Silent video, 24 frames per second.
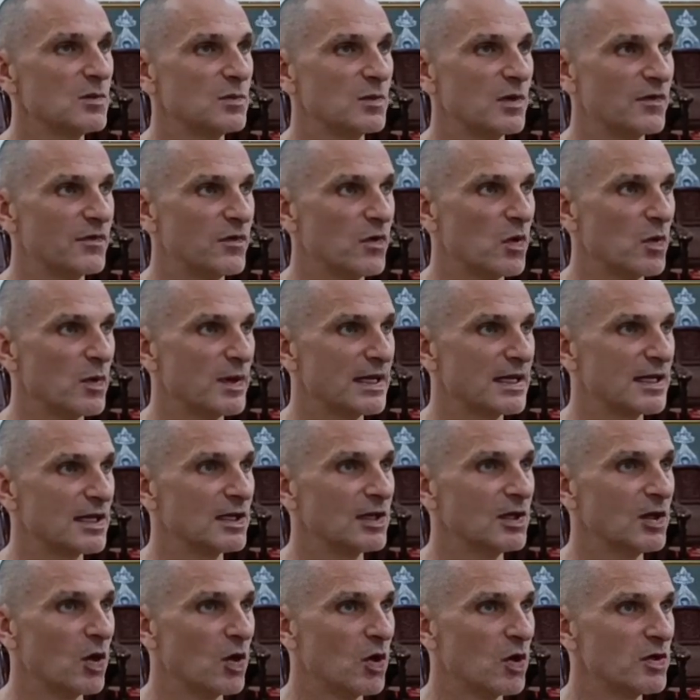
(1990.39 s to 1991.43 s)
before we
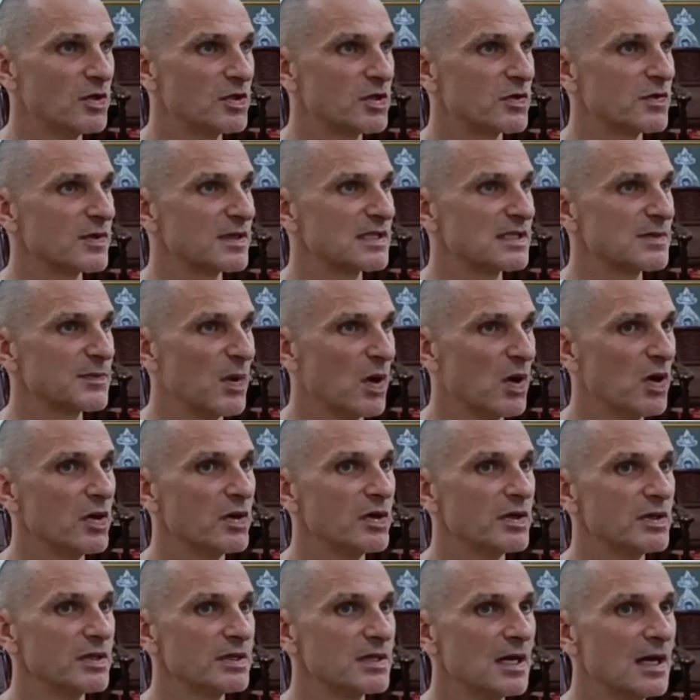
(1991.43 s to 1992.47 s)
can learn to
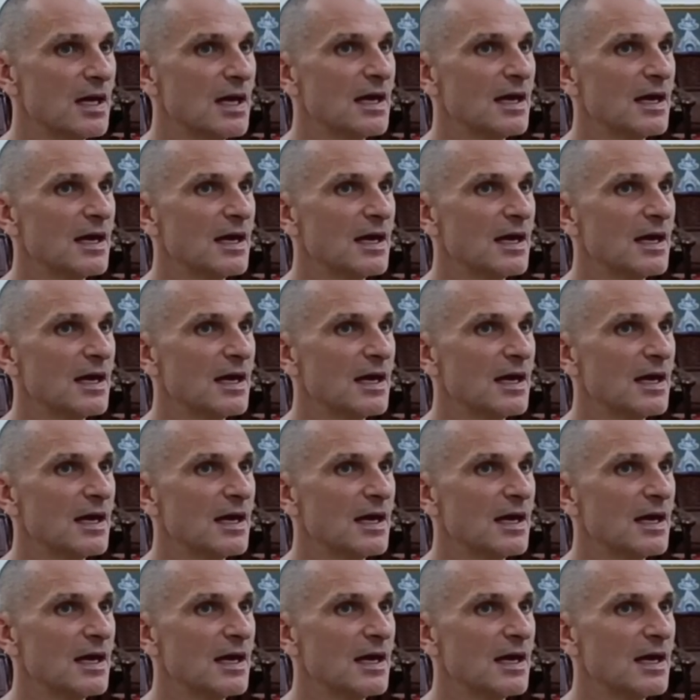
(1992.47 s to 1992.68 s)
respond.